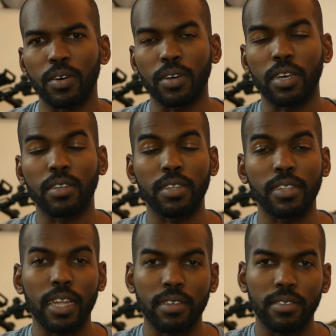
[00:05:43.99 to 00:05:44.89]
Okay, until
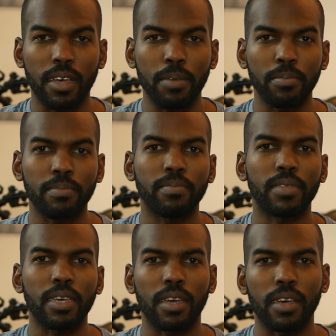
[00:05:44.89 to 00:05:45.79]
the next time,
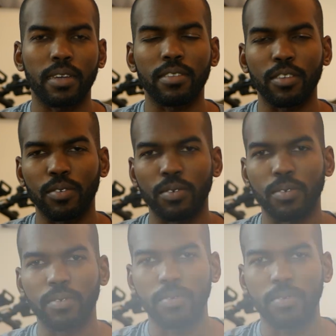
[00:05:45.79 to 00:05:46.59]
take care and see you soon.